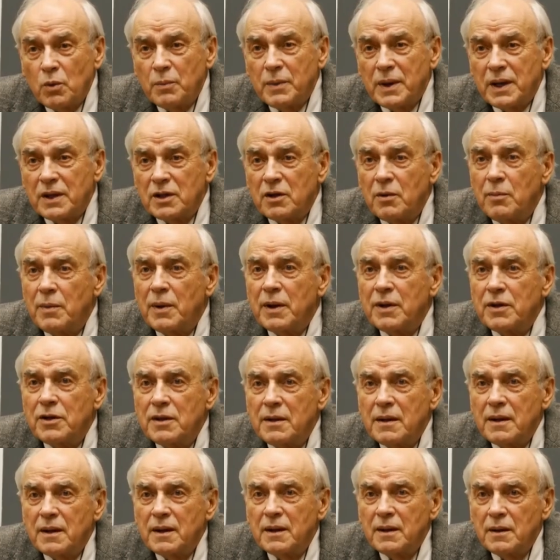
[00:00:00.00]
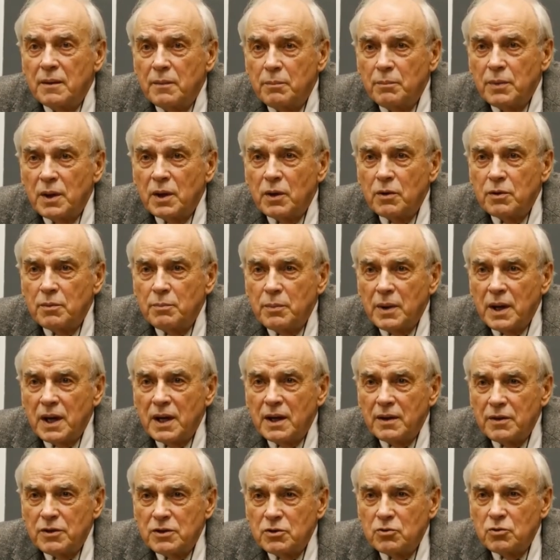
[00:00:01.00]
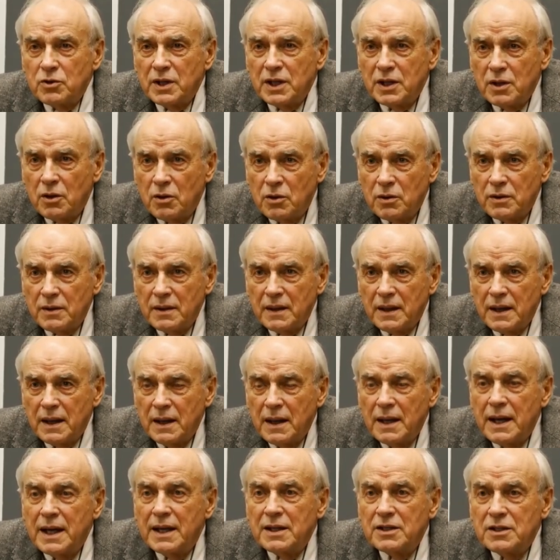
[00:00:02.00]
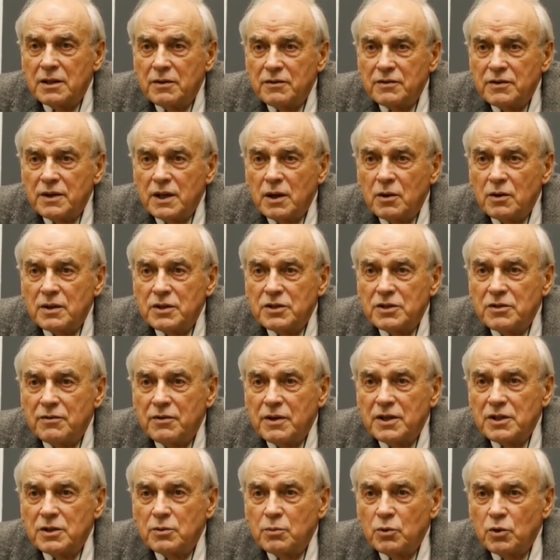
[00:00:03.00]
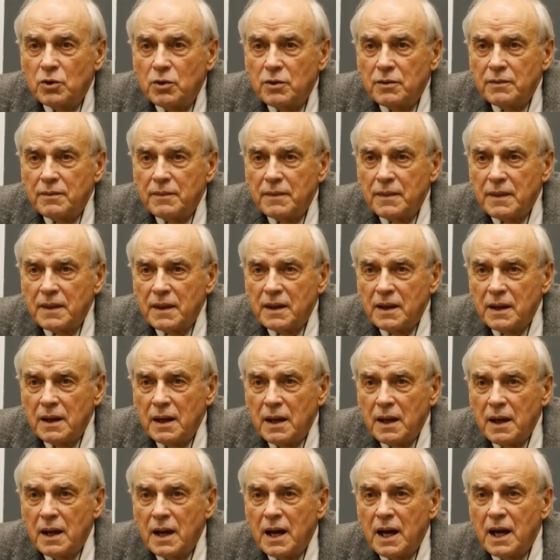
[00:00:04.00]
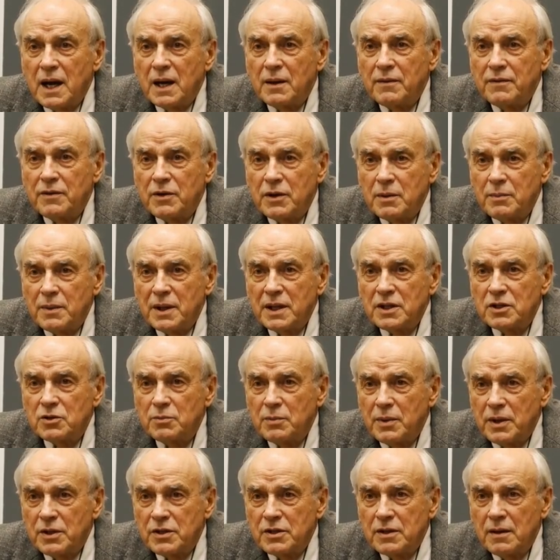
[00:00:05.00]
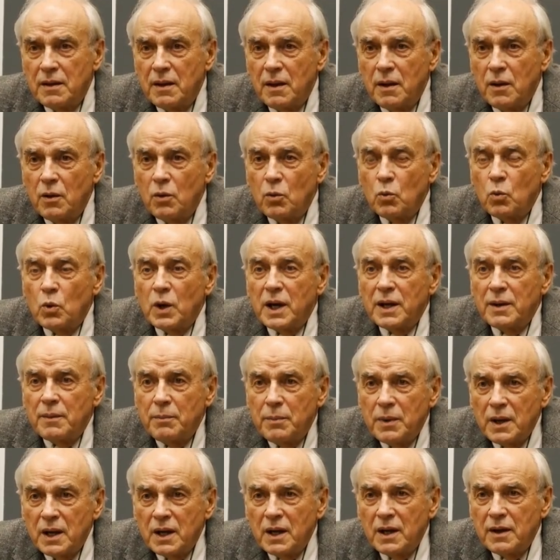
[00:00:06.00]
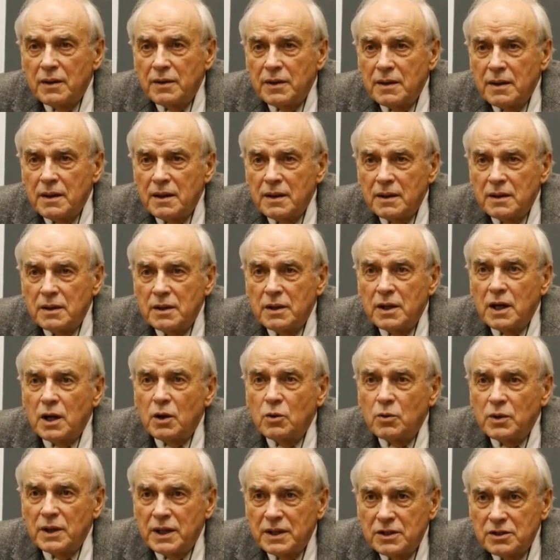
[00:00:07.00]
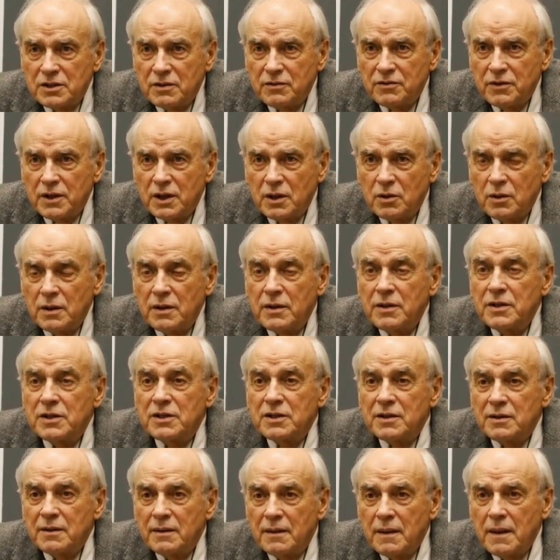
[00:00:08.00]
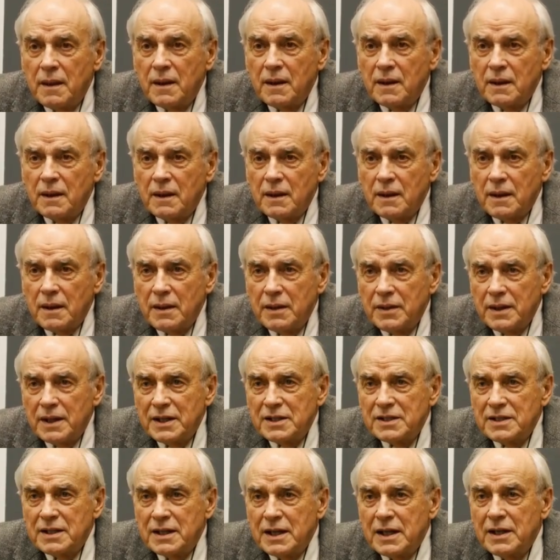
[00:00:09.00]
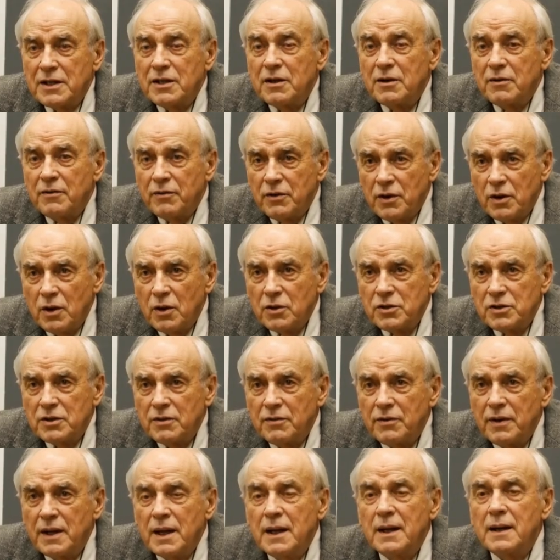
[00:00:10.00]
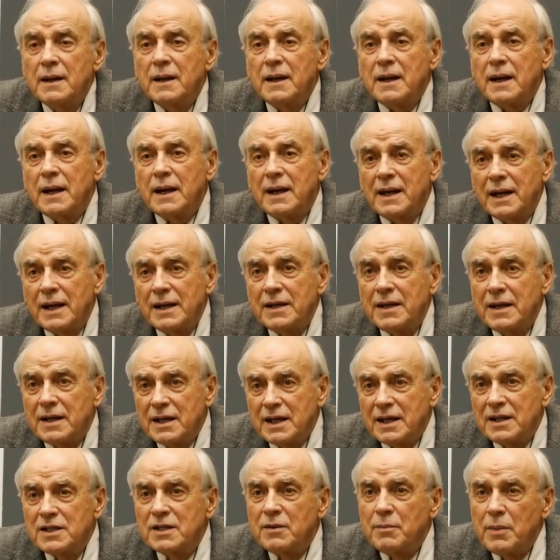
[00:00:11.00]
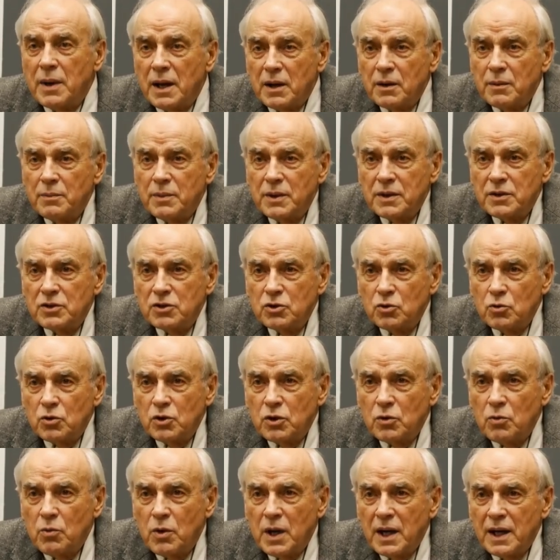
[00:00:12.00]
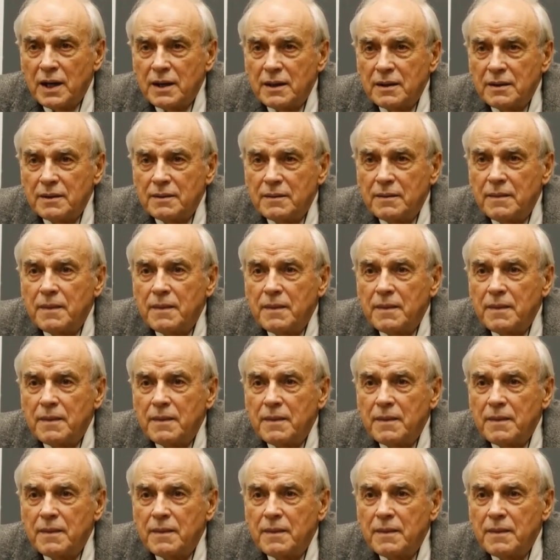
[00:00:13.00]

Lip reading: measurement, both paths real, interference visible. After measurement, one path, no interference. This isn't philosophy, it's an experiment you can run.